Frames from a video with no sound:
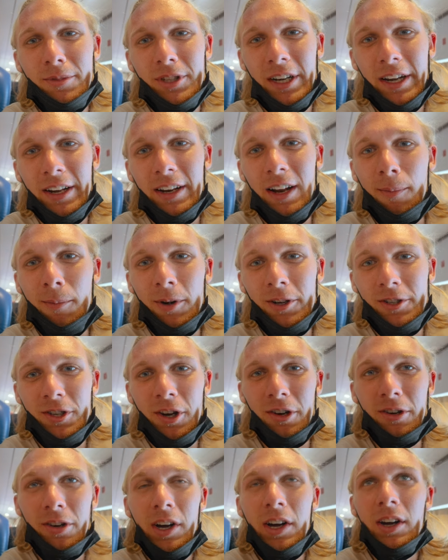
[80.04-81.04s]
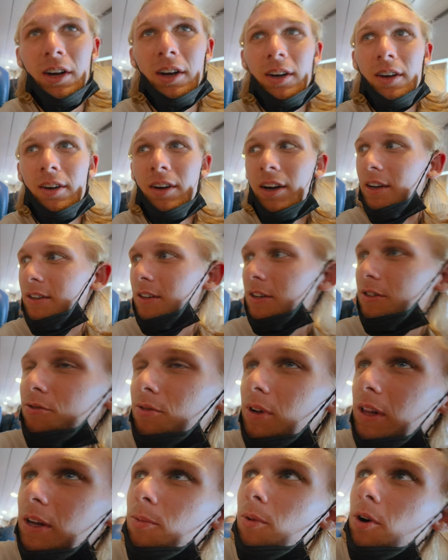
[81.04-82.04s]
ticket number, so it
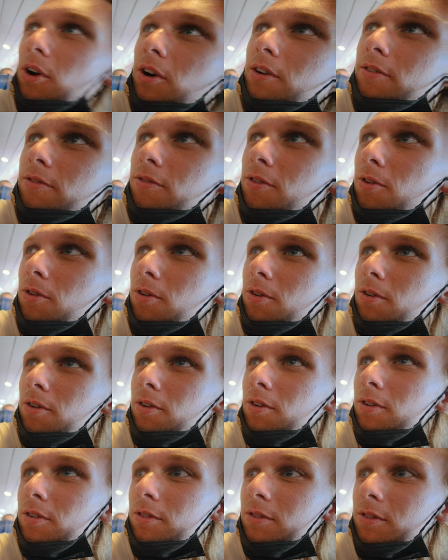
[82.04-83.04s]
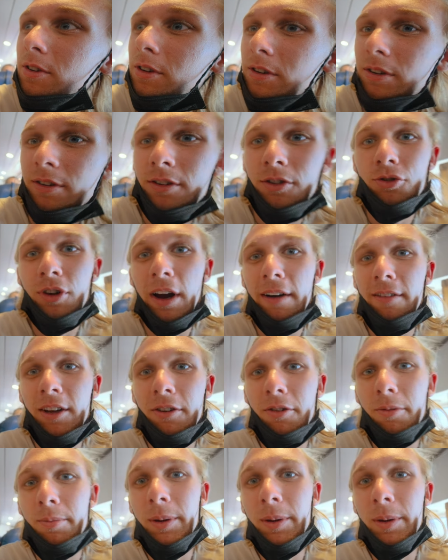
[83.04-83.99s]
doesn't really work for traveling with